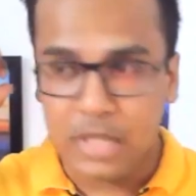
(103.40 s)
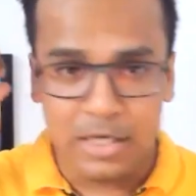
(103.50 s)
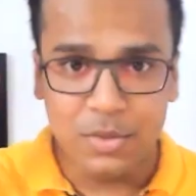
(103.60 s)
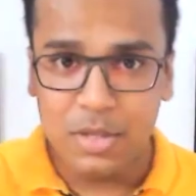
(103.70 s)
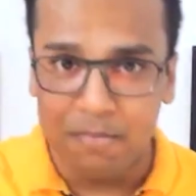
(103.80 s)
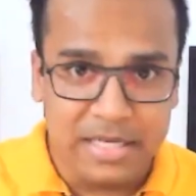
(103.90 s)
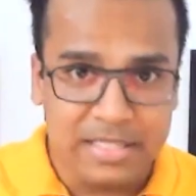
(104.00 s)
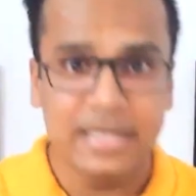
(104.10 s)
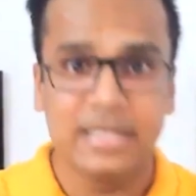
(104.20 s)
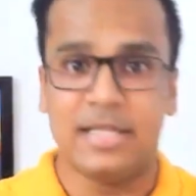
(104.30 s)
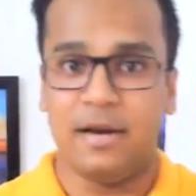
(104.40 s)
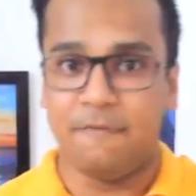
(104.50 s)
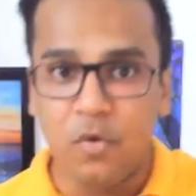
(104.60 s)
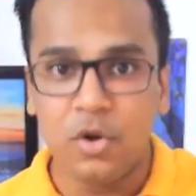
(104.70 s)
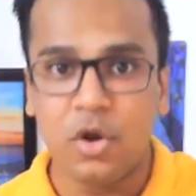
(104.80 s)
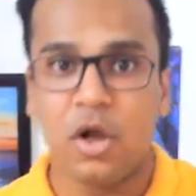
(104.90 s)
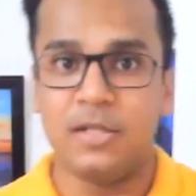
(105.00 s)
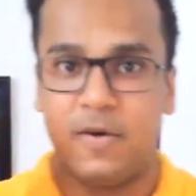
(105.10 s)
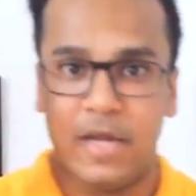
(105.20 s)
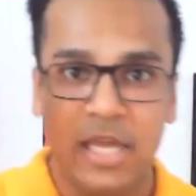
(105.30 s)
do the meetings there are phone calls
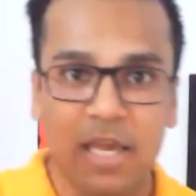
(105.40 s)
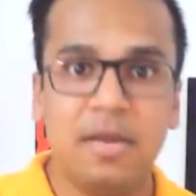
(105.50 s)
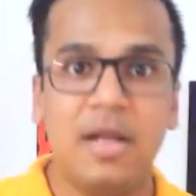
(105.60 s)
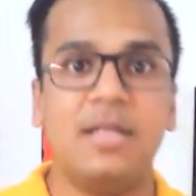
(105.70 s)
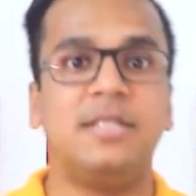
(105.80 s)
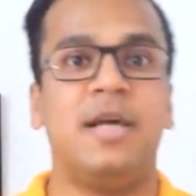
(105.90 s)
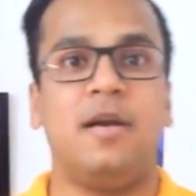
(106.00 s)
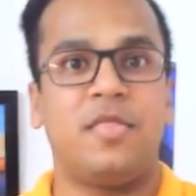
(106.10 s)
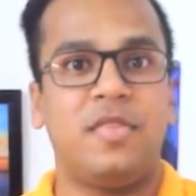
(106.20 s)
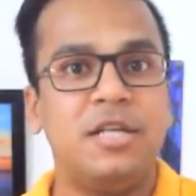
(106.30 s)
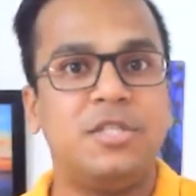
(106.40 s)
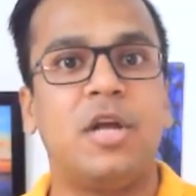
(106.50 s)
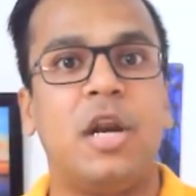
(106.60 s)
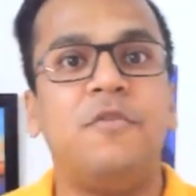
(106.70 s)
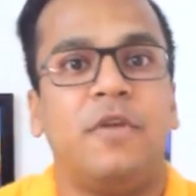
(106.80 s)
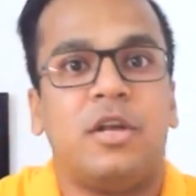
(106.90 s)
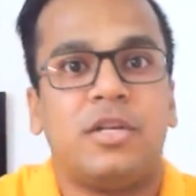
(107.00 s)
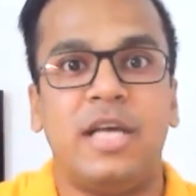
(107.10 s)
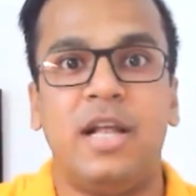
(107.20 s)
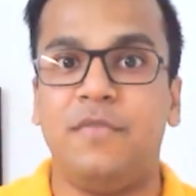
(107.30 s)
there are emails there are things you got to do for
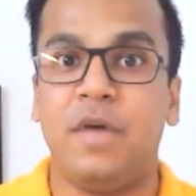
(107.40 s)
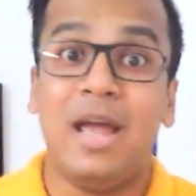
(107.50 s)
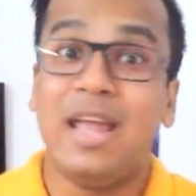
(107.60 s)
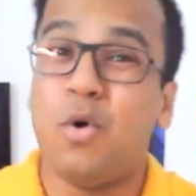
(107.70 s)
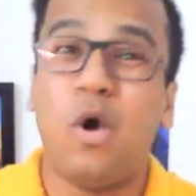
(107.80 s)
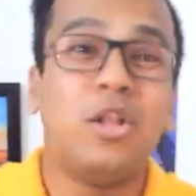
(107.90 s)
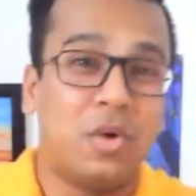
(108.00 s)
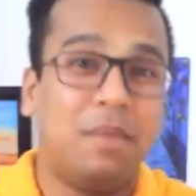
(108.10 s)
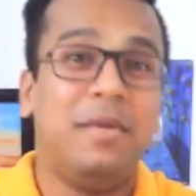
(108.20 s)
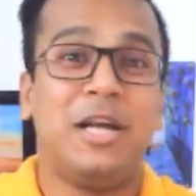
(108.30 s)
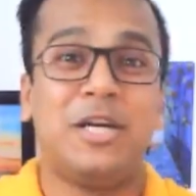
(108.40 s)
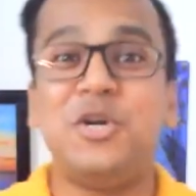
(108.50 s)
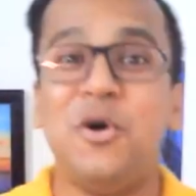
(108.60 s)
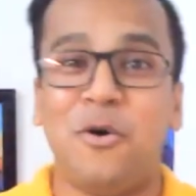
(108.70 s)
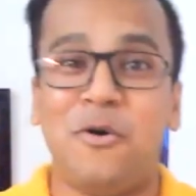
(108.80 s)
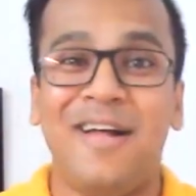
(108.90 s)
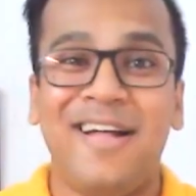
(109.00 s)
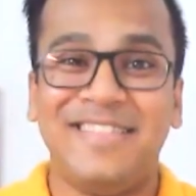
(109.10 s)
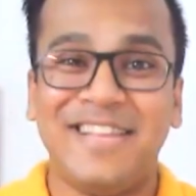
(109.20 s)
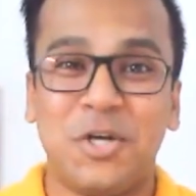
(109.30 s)
yourself you also want to make sure
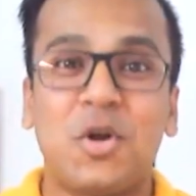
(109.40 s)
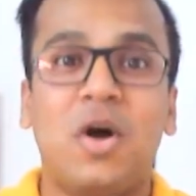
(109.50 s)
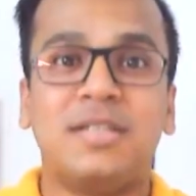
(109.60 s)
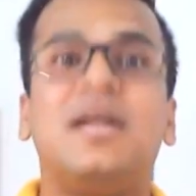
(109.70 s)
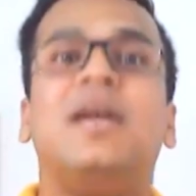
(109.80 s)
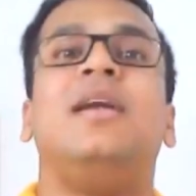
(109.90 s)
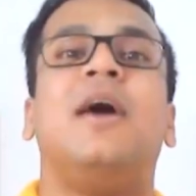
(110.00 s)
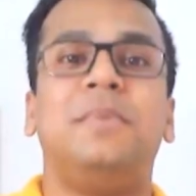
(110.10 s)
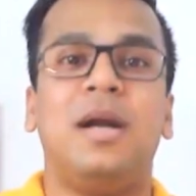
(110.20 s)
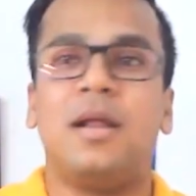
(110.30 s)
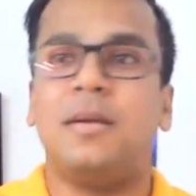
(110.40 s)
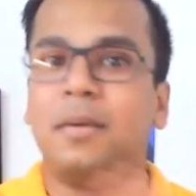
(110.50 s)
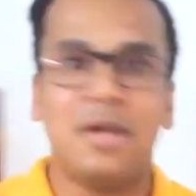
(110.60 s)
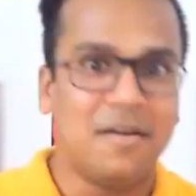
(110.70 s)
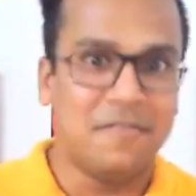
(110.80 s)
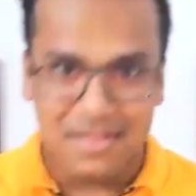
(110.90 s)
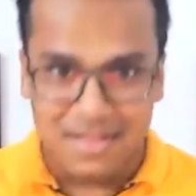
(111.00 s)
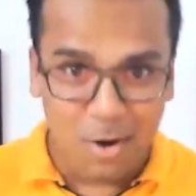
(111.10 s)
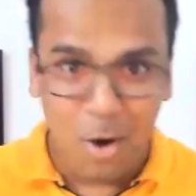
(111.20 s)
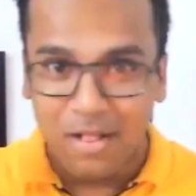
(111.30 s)
that you're constantly updated about
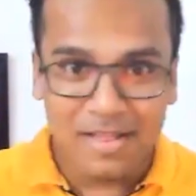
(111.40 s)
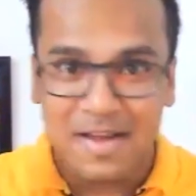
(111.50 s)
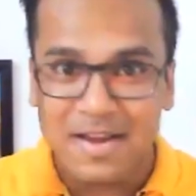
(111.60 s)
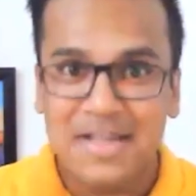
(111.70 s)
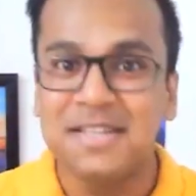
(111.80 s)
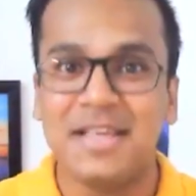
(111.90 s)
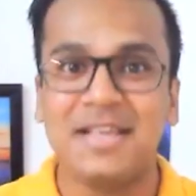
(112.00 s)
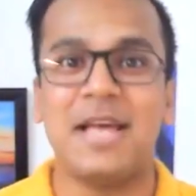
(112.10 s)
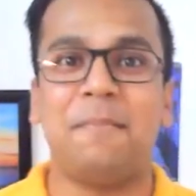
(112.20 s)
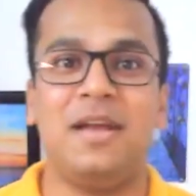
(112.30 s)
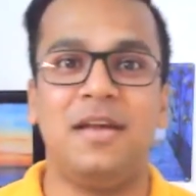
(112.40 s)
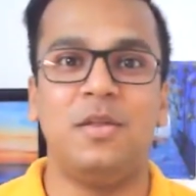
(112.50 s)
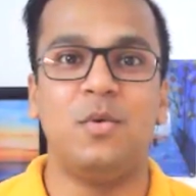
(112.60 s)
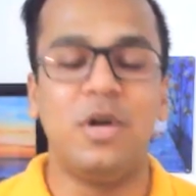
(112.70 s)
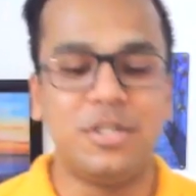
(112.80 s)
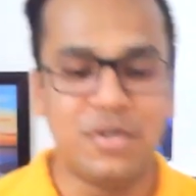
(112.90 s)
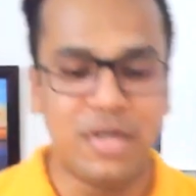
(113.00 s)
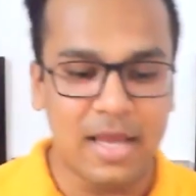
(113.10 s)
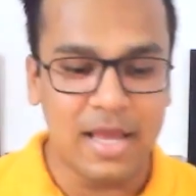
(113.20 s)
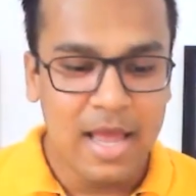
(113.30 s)
everything all the crazy things happening in the world
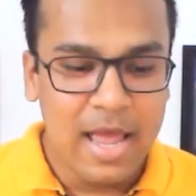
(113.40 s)
today